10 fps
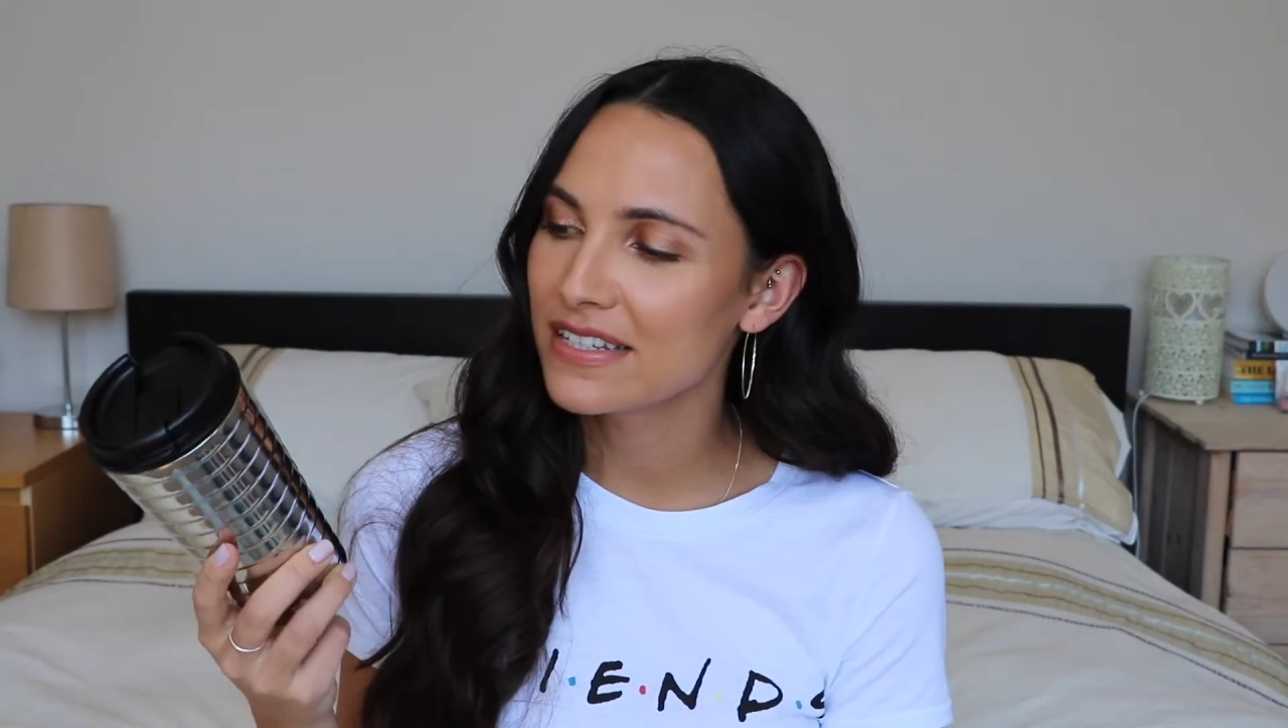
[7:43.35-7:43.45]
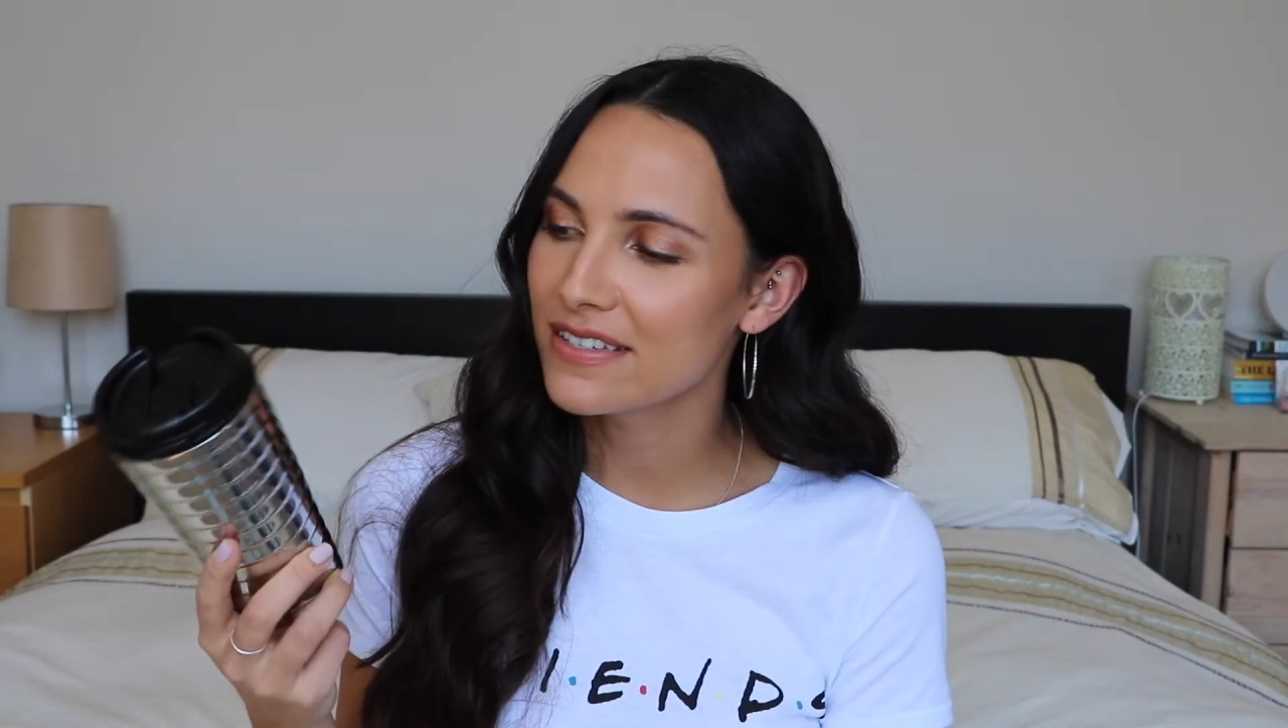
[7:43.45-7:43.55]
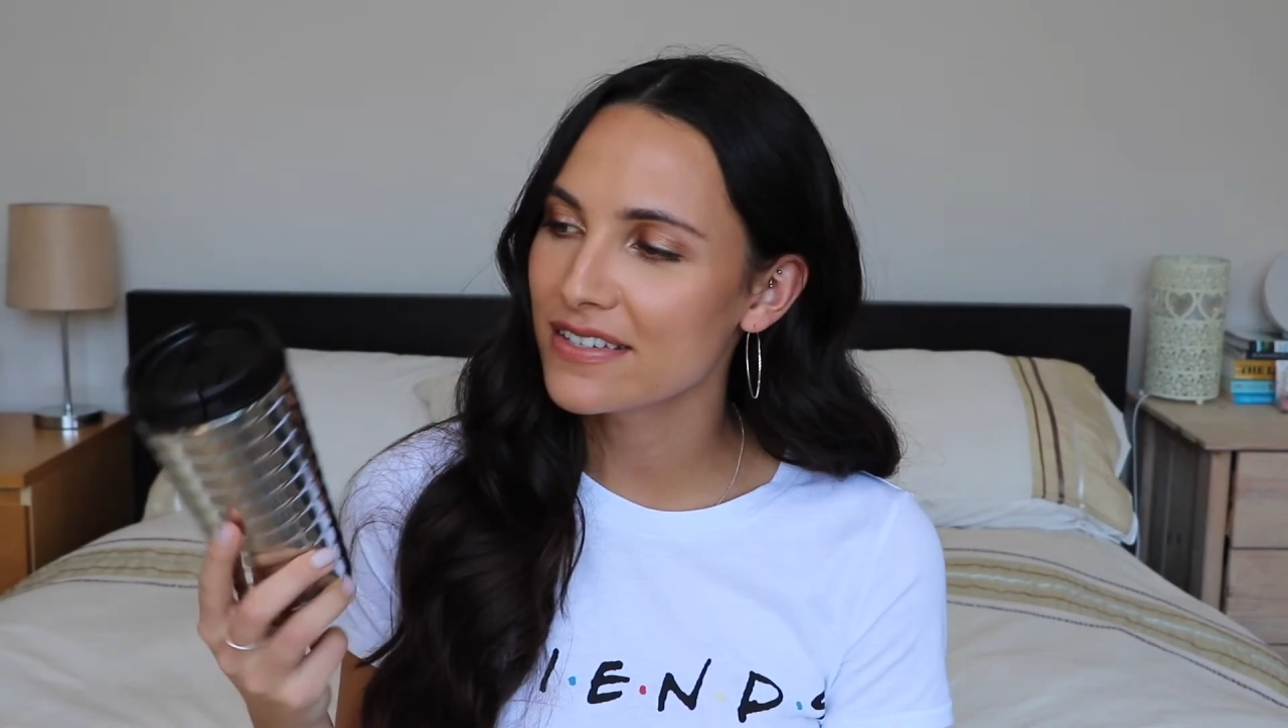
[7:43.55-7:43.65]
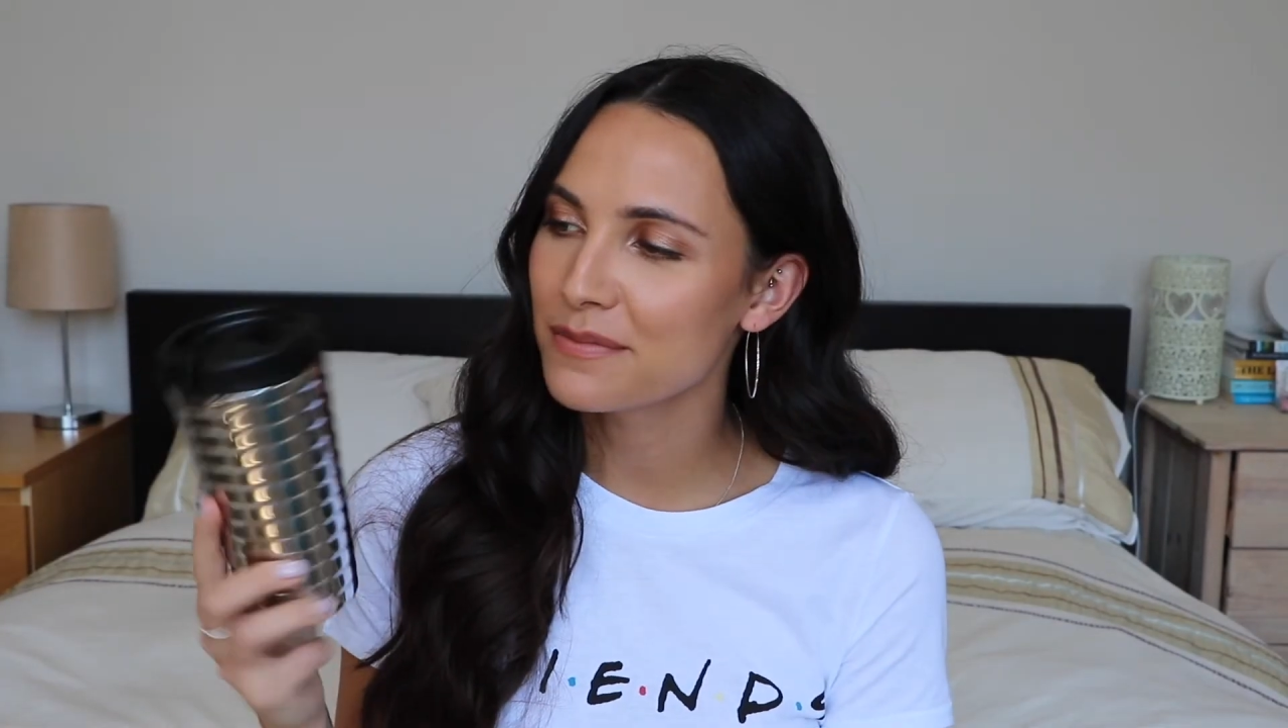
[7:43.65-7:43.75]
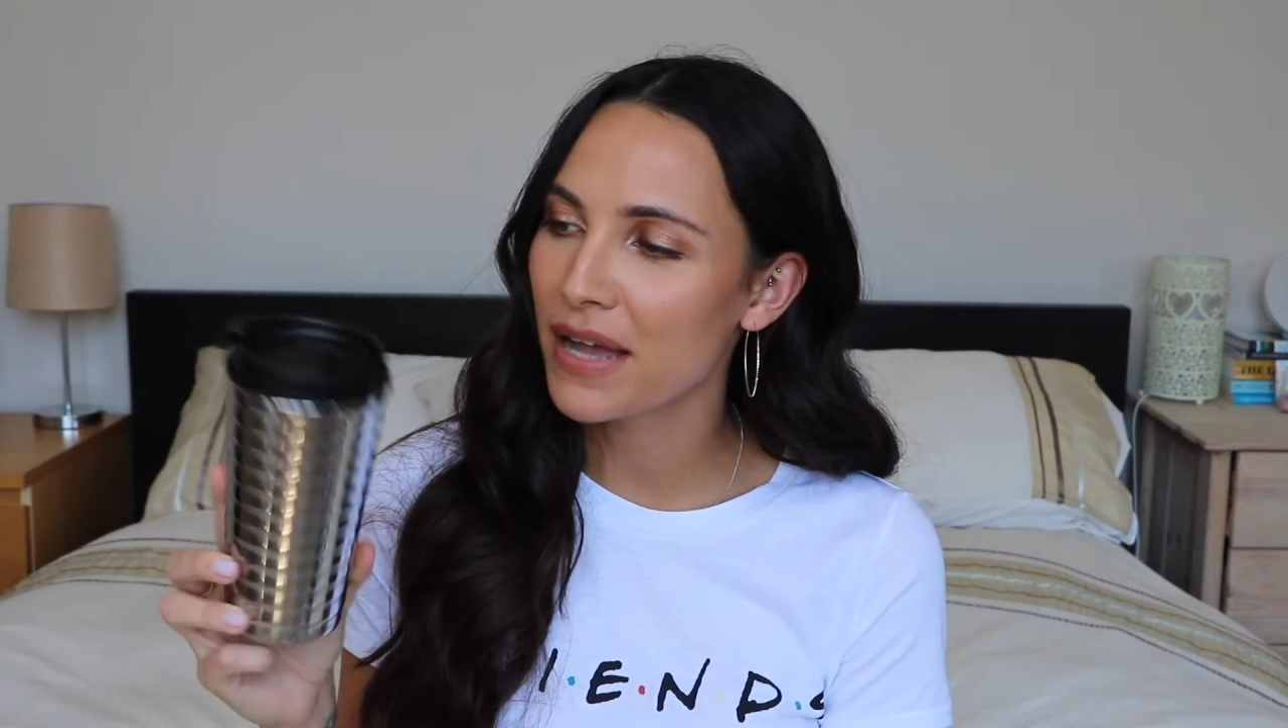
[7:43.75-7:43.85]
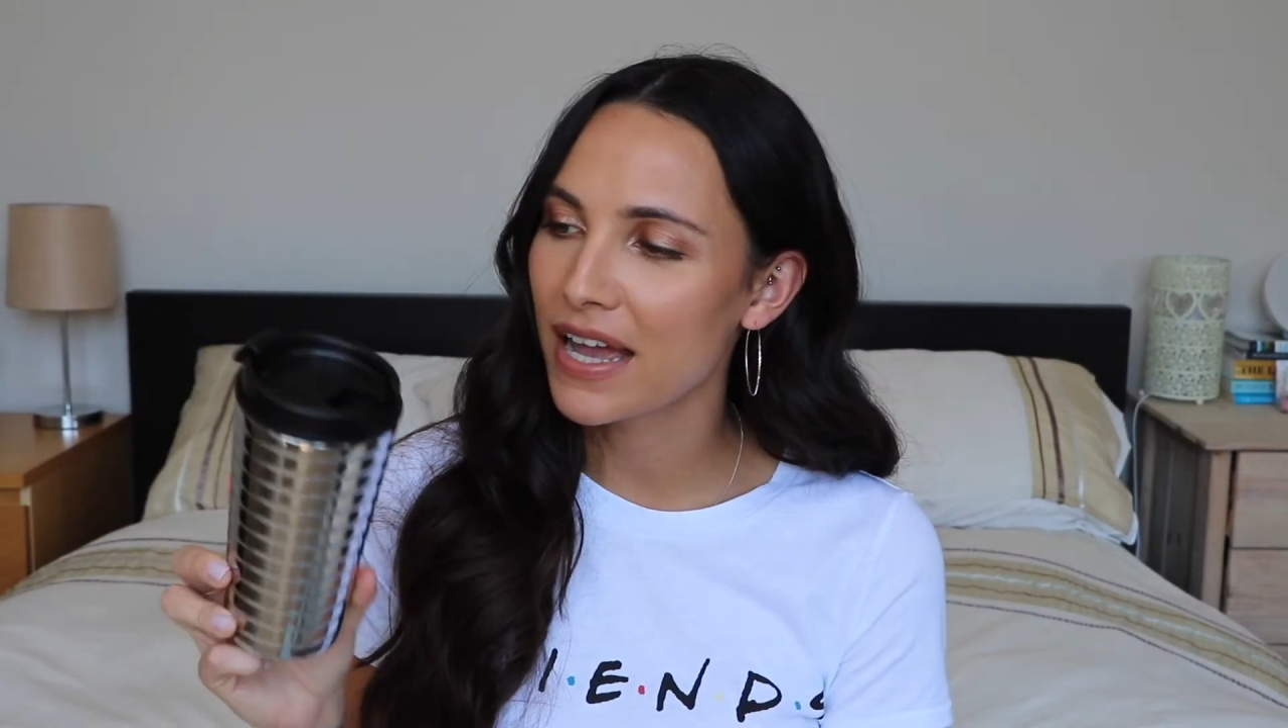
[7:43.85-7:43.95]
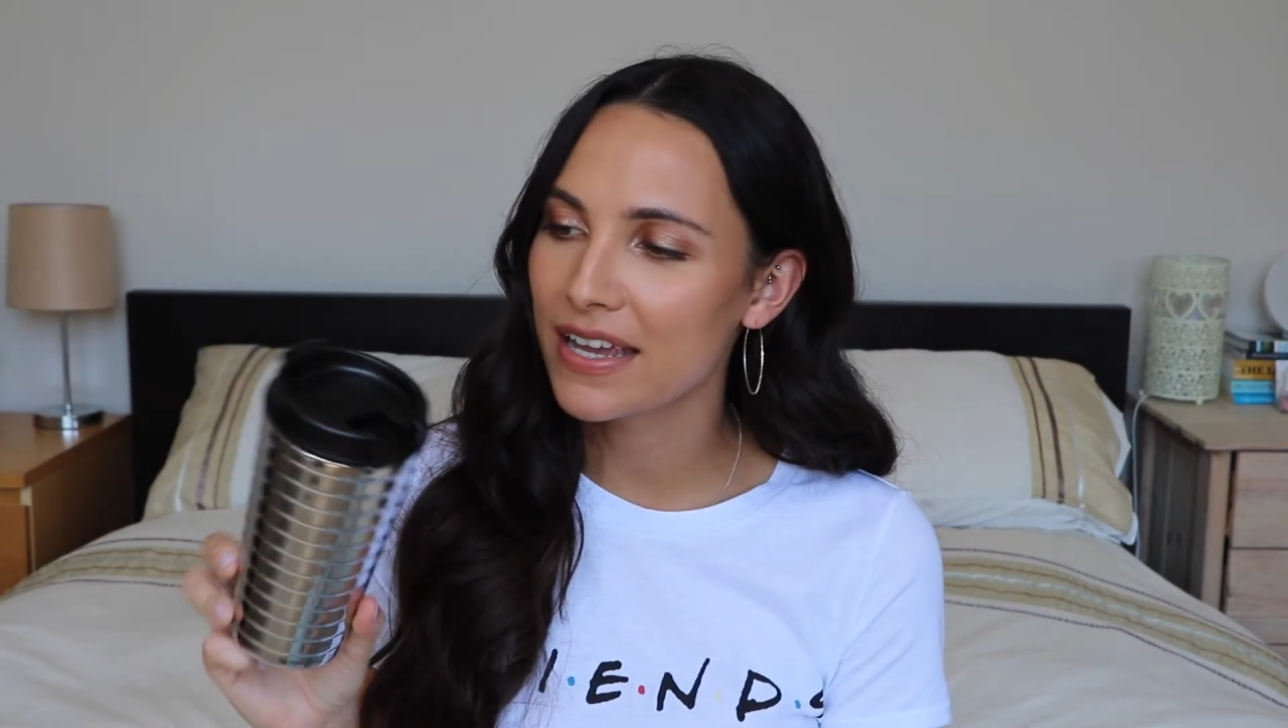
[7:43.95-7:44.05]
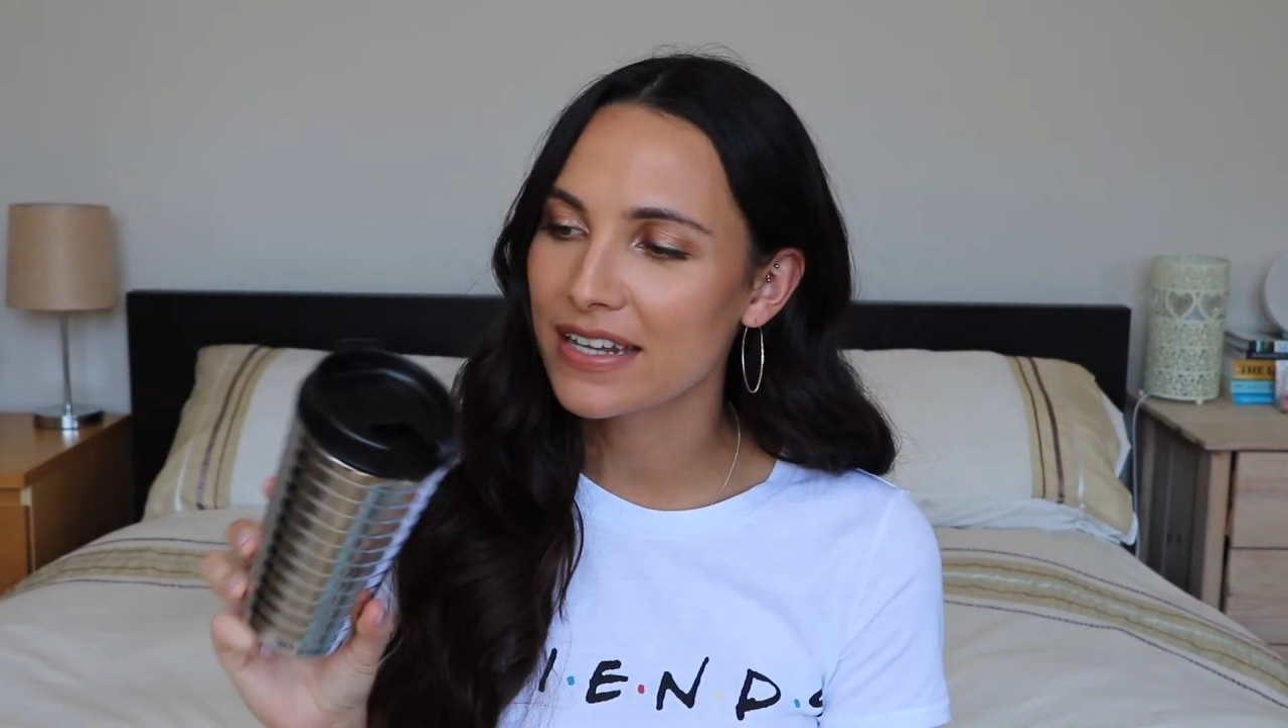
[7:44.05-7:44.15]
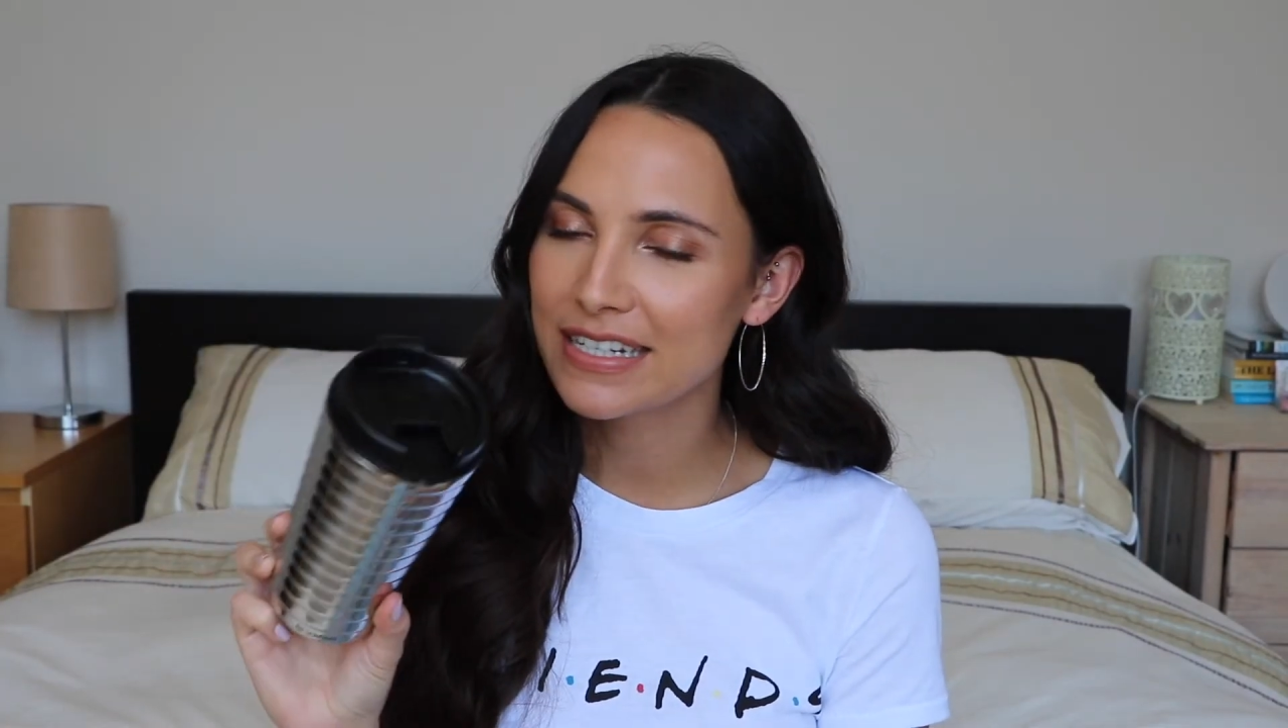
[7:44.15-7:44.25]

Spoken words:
this is my